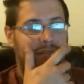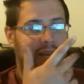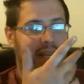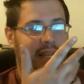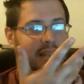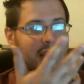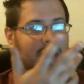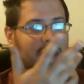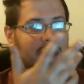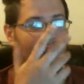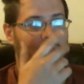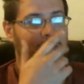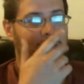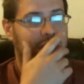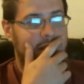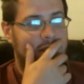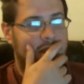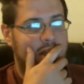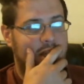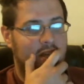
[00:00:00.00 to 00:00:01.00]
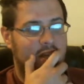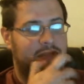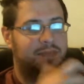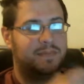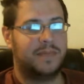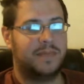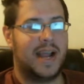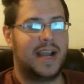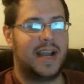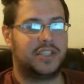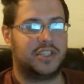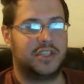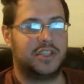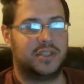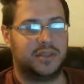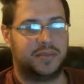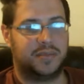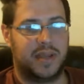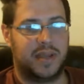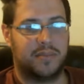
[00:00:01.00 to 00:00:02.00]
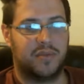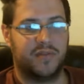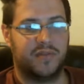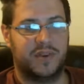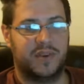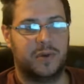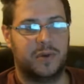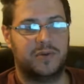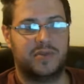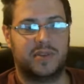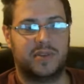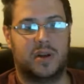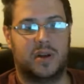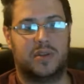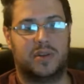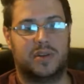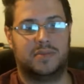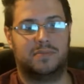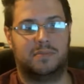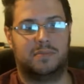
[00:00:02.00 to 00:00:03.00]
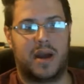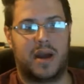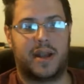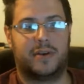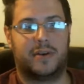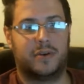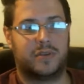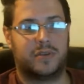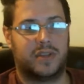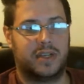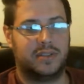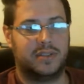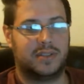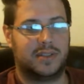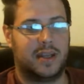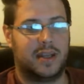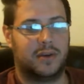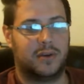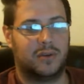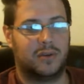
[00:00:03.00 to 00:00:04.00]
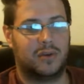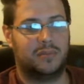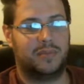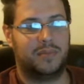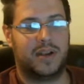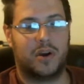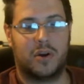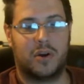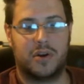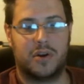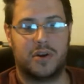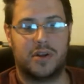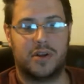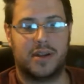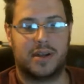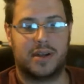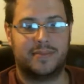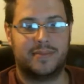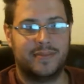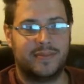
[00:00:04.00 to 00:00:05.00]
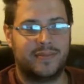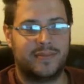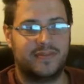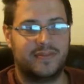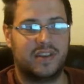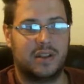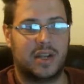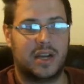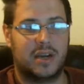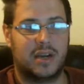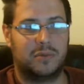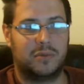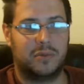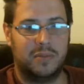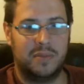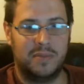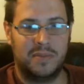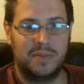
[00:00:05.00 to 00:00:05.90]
picked out. It's just matches, pay-per-views, all minor things that are a little bit harder to fill out.